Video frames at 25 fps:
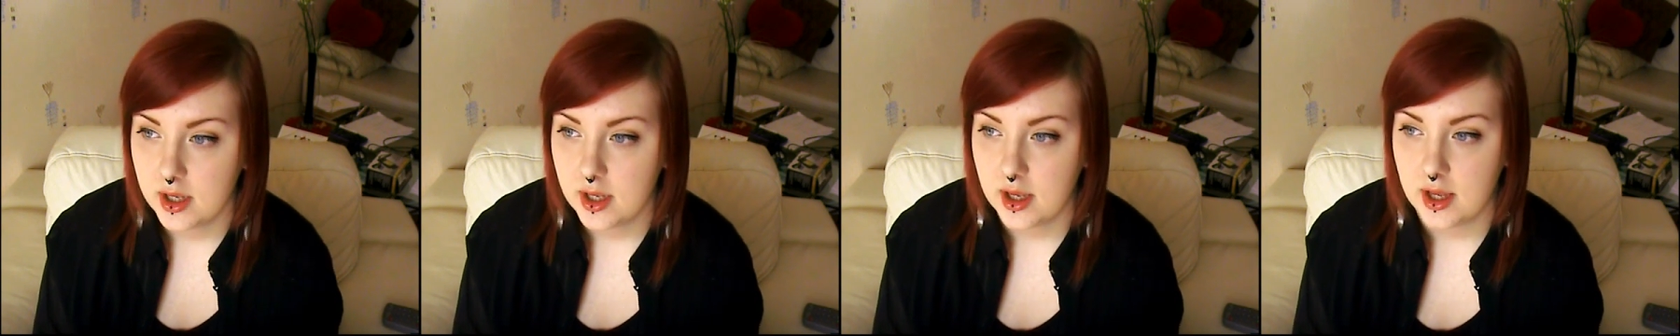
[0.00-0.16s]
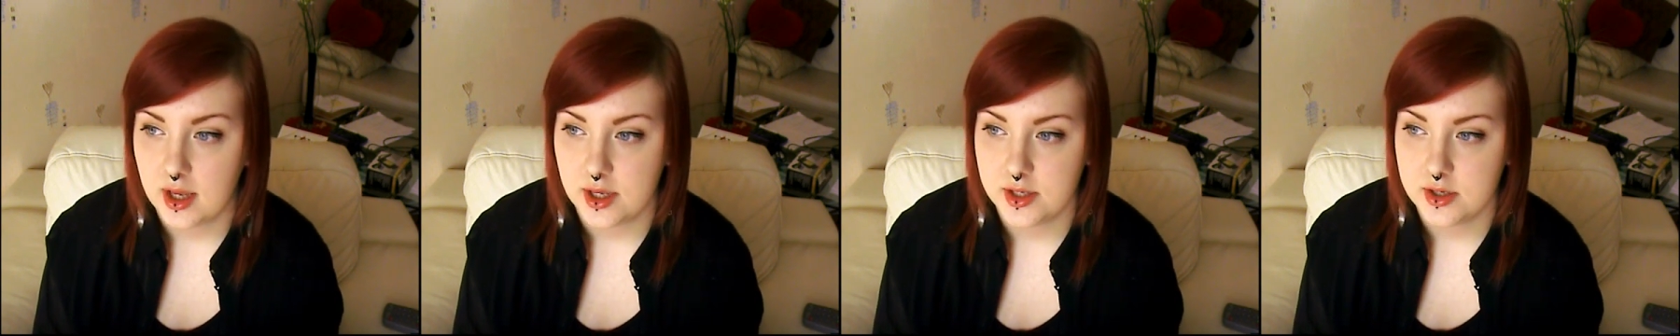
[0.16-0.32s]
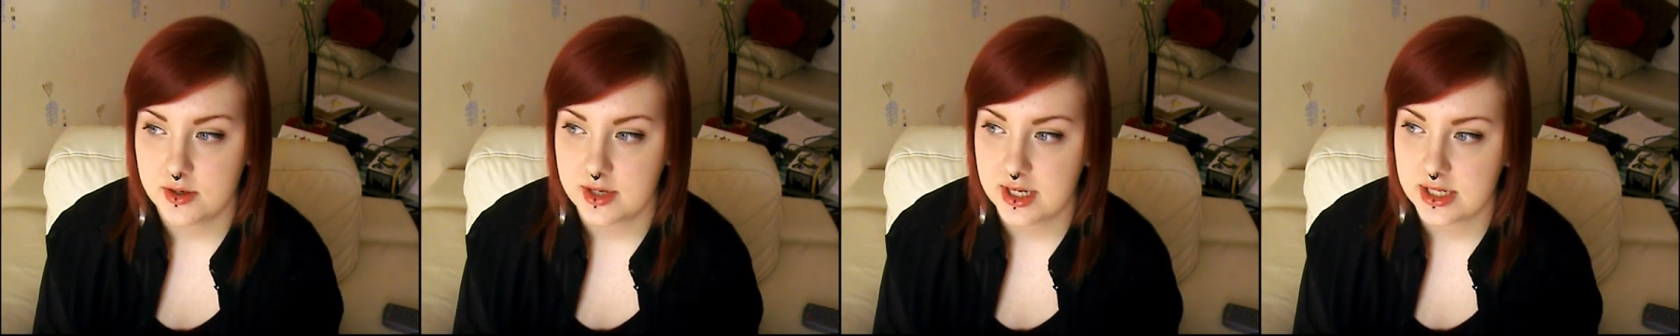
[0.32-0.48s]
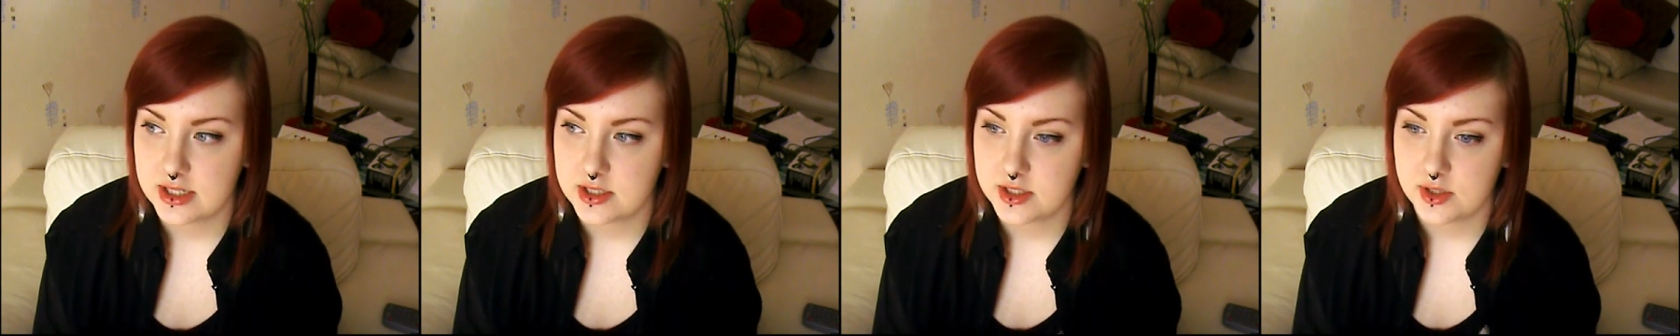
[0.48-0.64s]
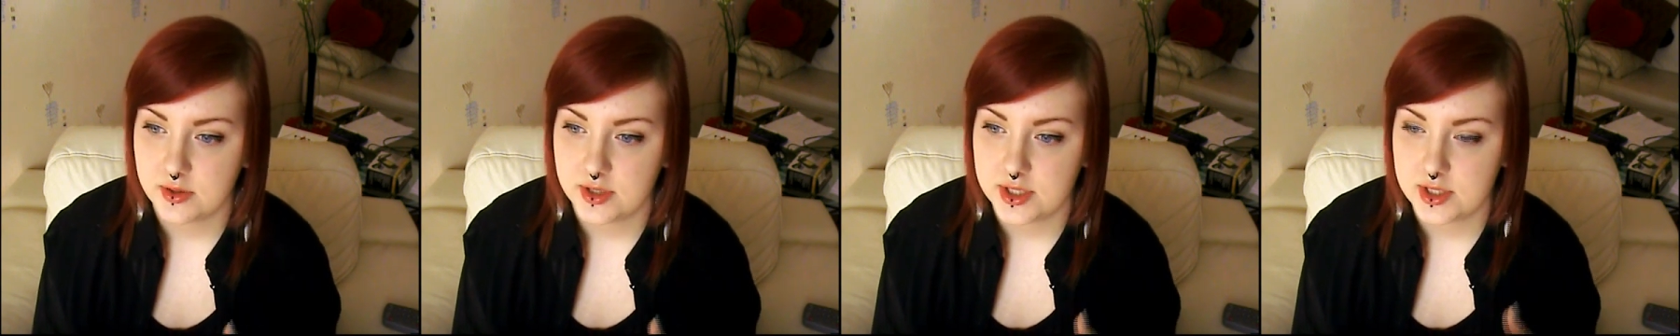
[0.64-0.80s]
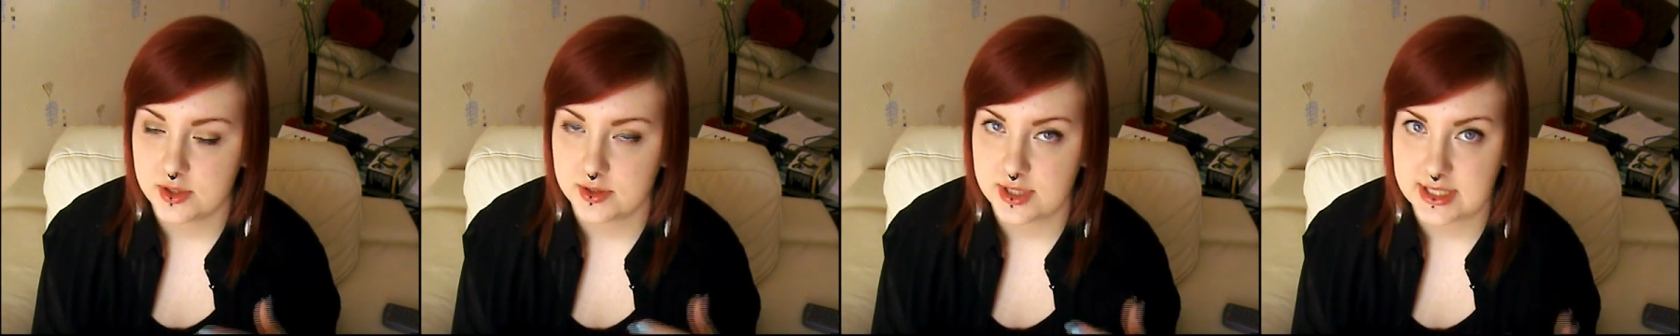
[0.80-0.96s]
Uh, you can do
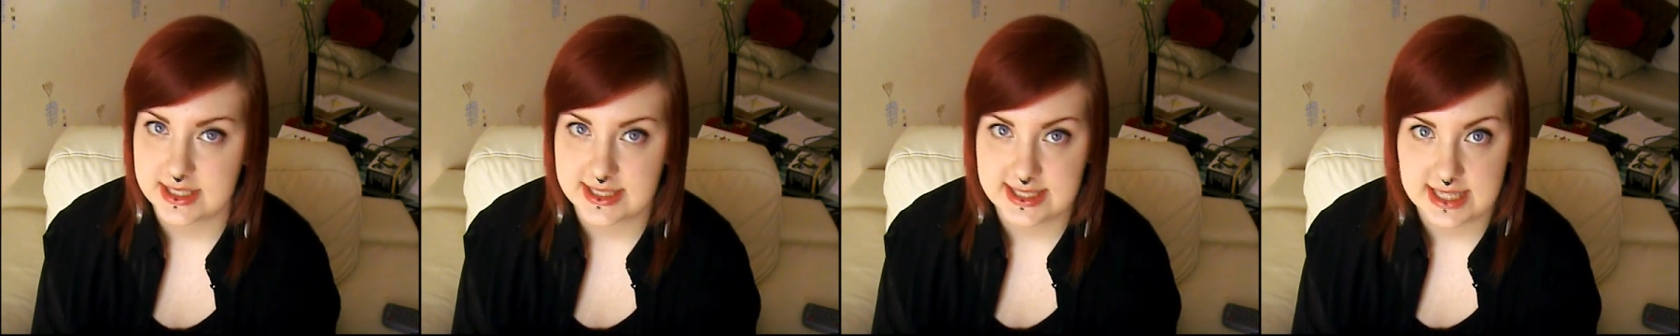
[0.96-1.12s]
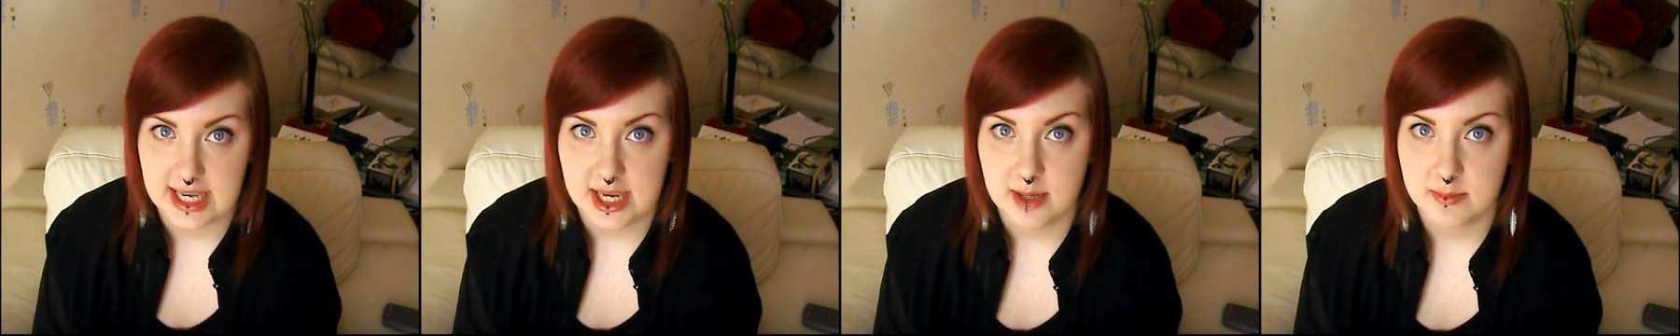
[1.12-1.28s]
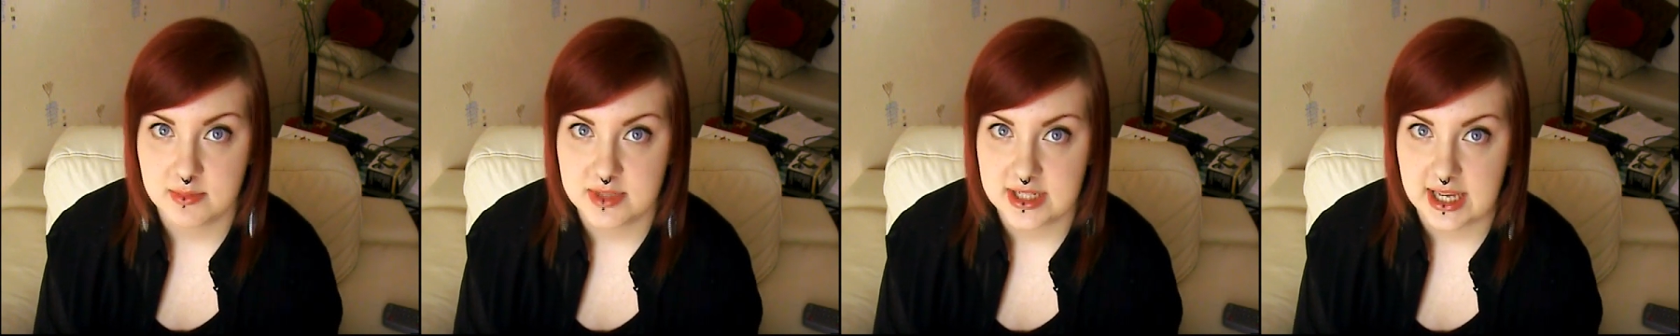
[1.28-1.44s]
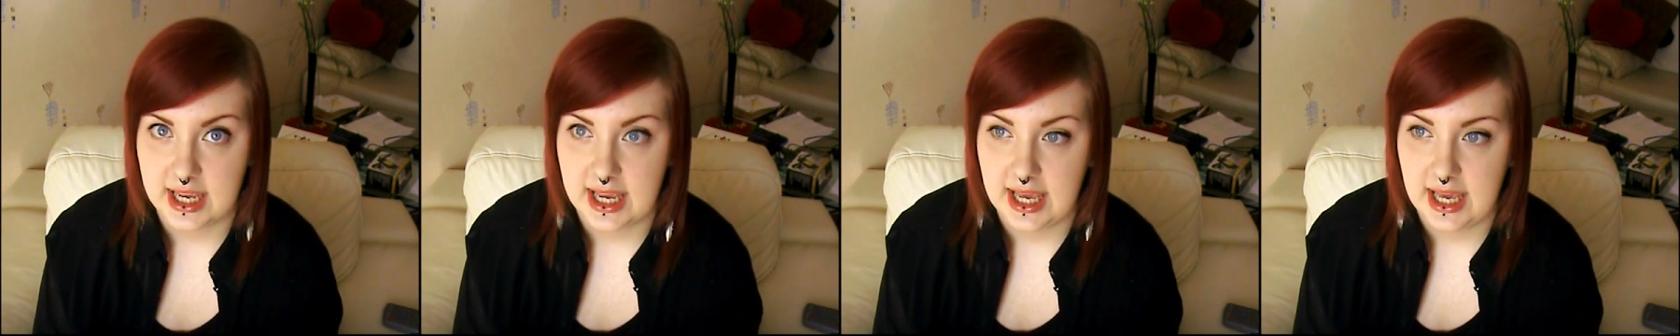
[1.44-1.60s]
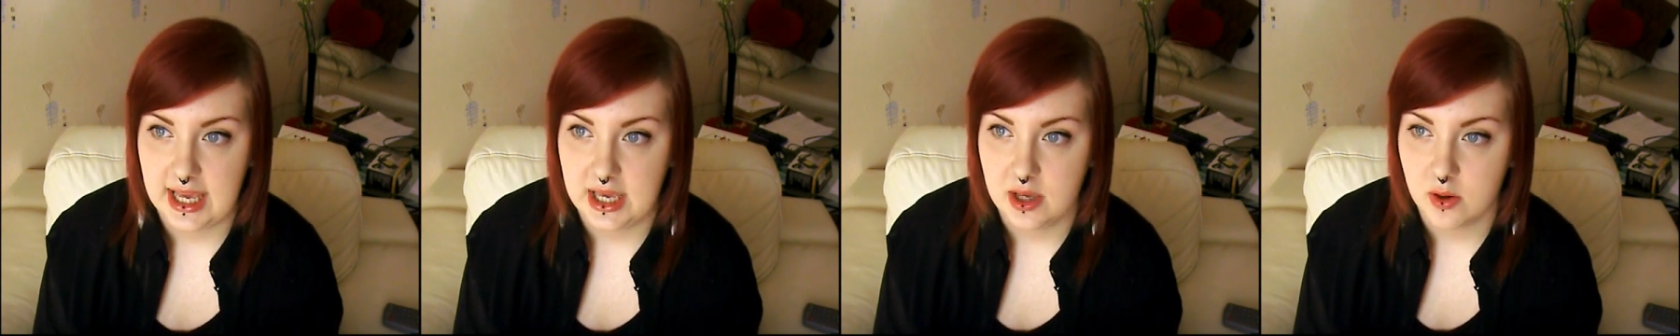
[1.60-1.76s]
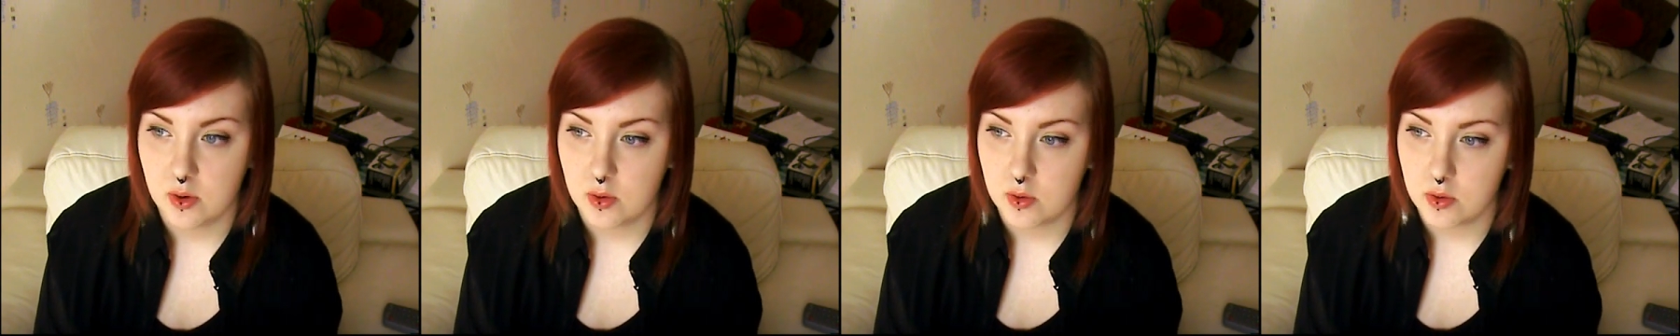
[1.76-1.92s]
it on the same
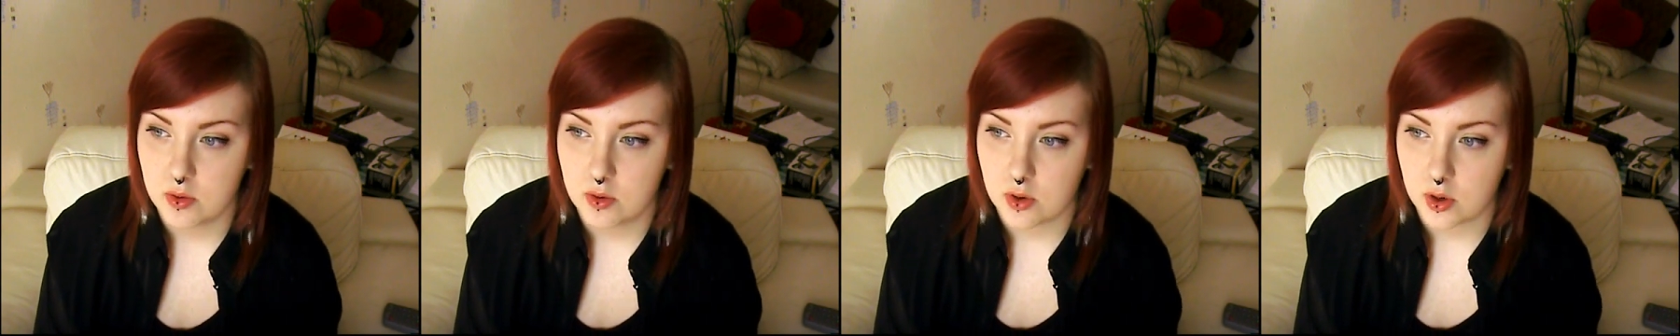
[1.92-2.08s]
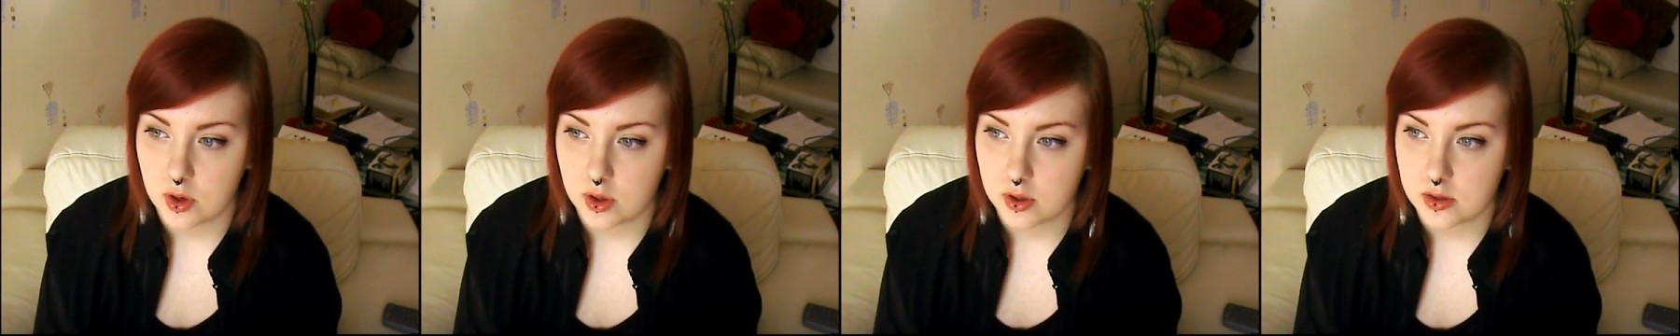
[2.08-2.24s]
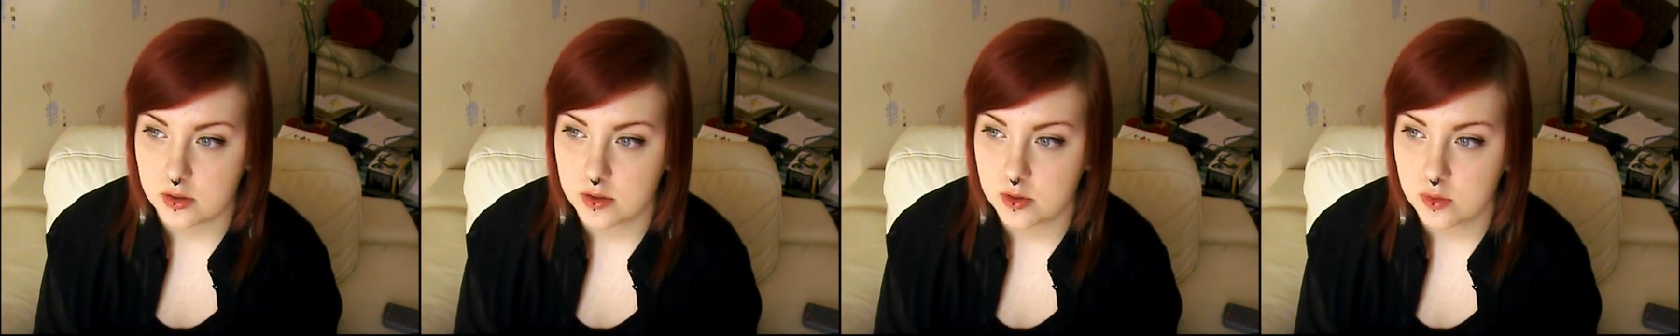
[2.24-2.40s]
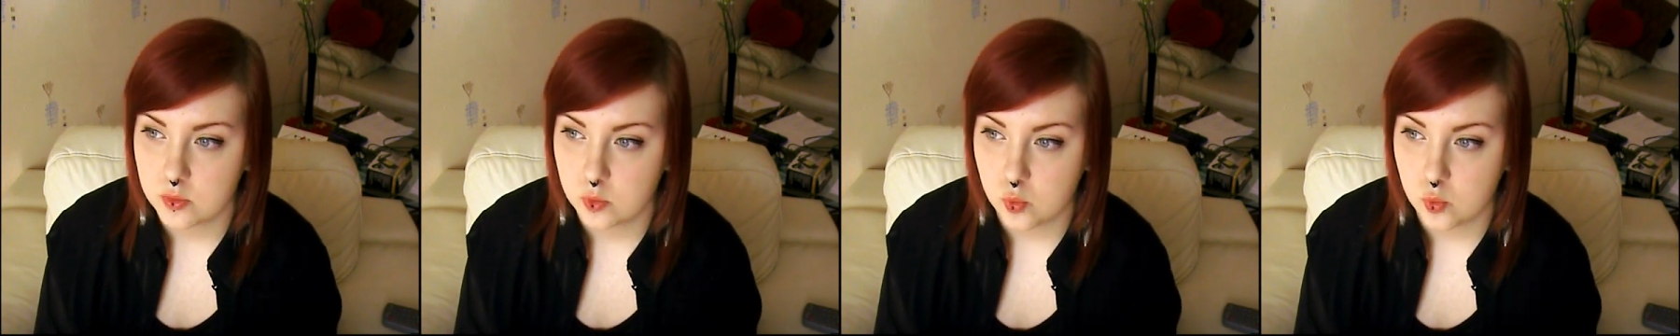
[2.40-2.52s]
day or